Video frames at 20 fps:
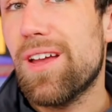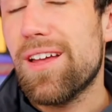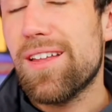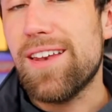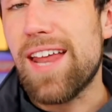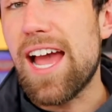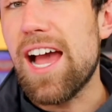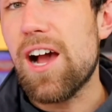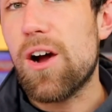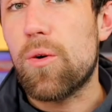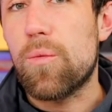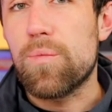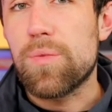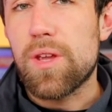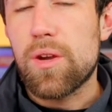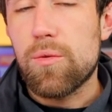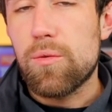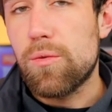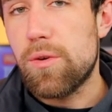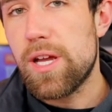Now,
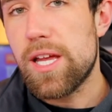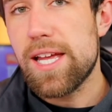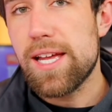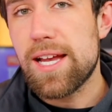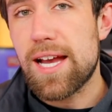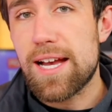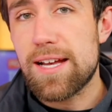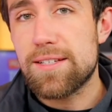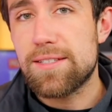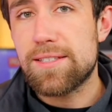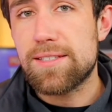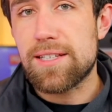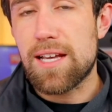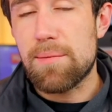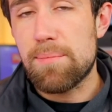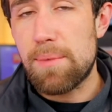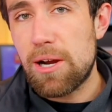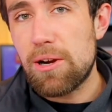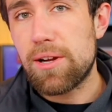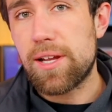we as
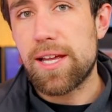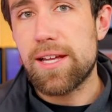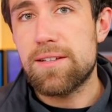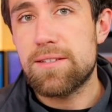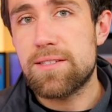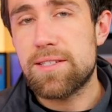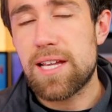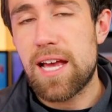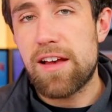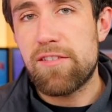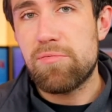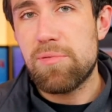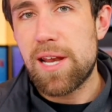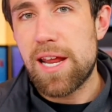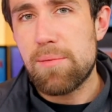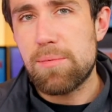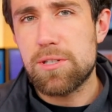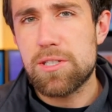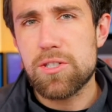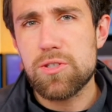Americans have been
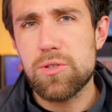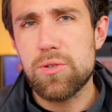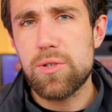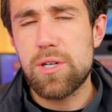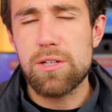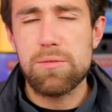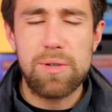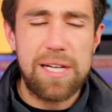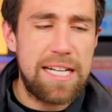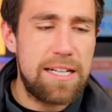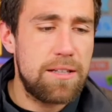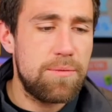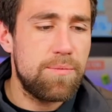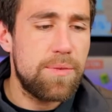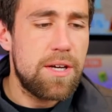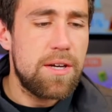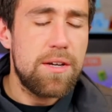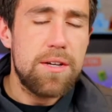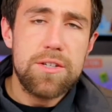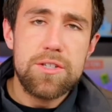able to, well,
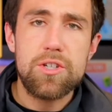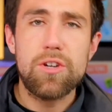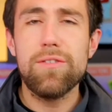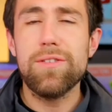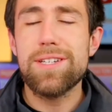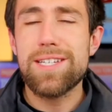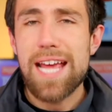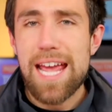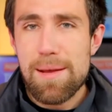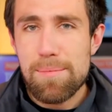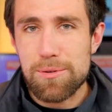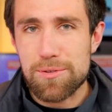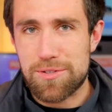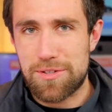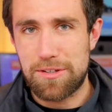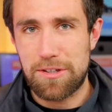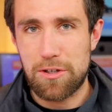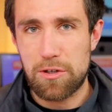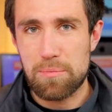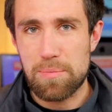turn the
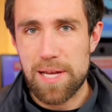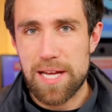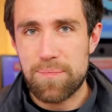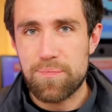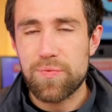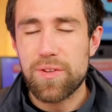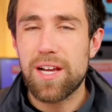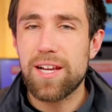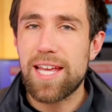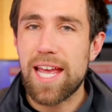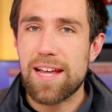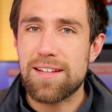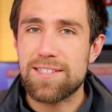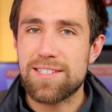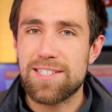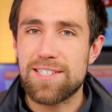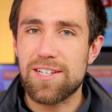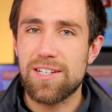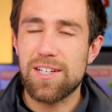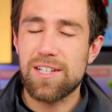tables a little bit
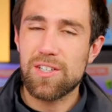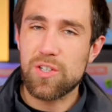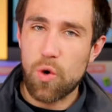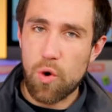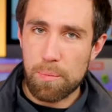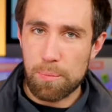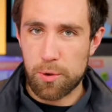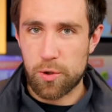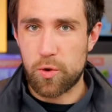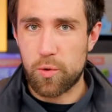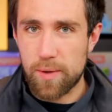against corporate